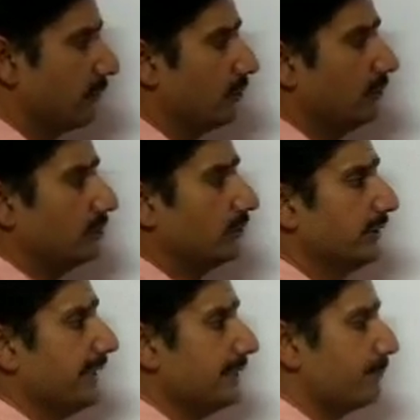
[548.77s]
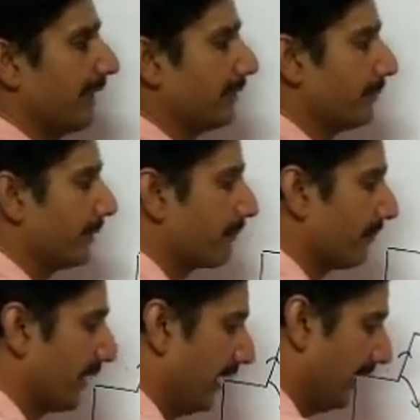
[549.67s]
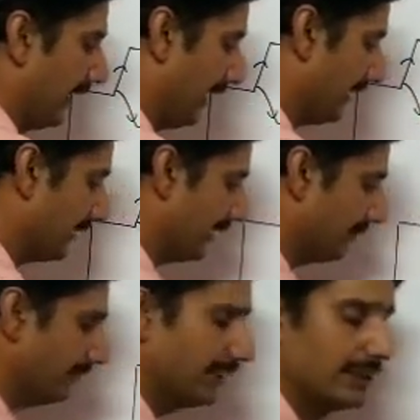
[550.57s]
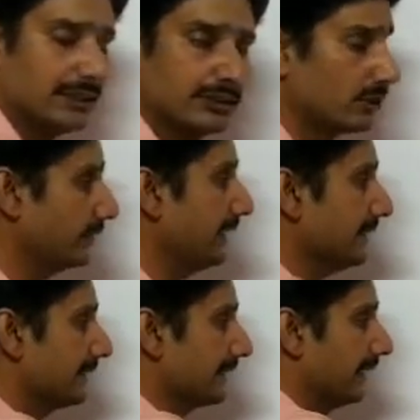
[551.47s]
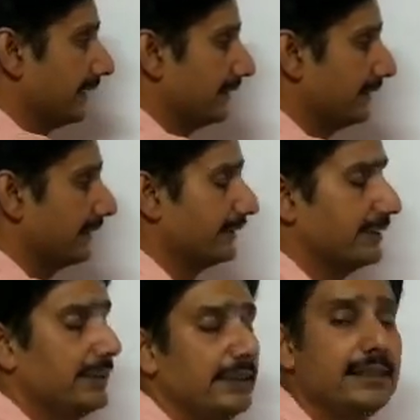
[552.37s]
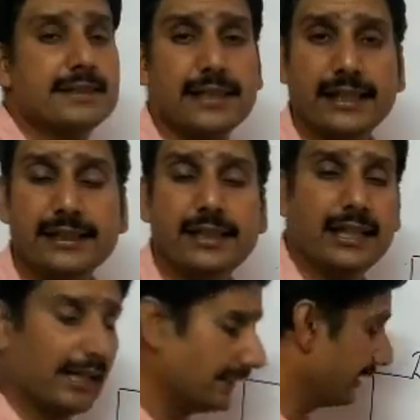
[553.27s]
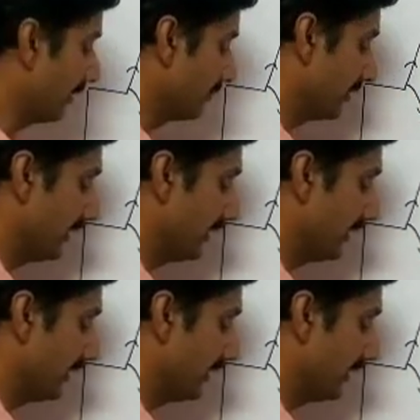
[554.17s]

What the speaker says: flow through this pipe and come through this side and come to the